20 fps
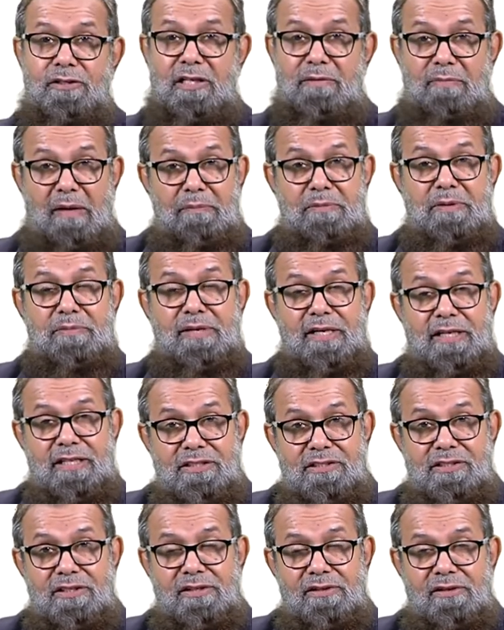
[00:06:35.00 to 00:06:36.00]
Imam Ibn
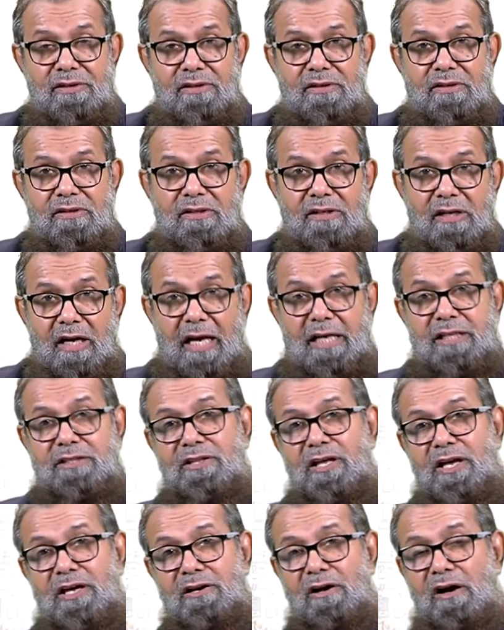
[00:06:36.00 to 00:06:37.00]
Kasir and
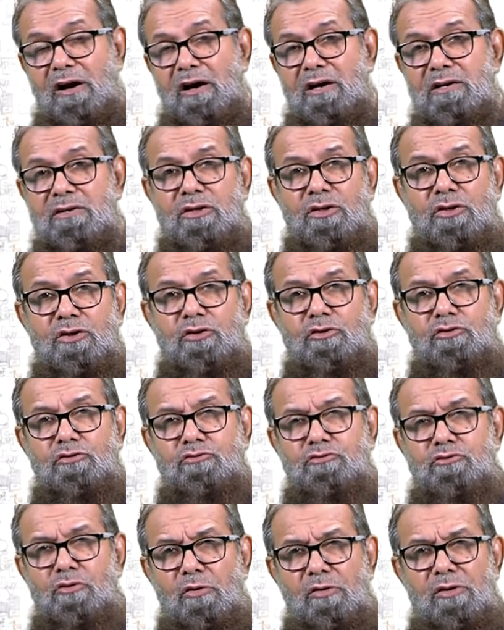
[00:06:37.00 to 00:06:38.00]
there are
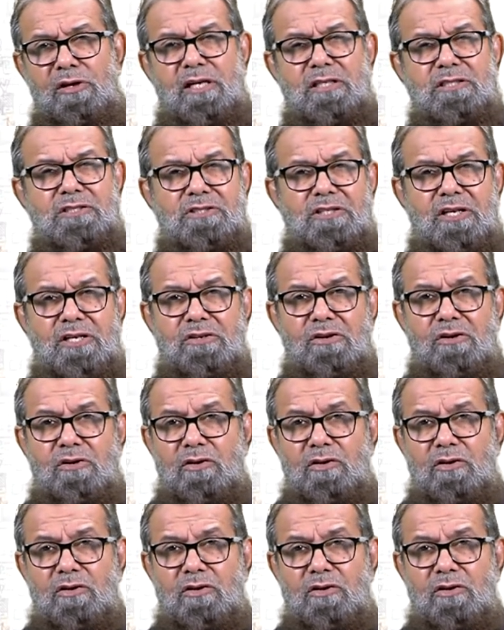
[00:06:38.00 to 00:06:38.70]
no less than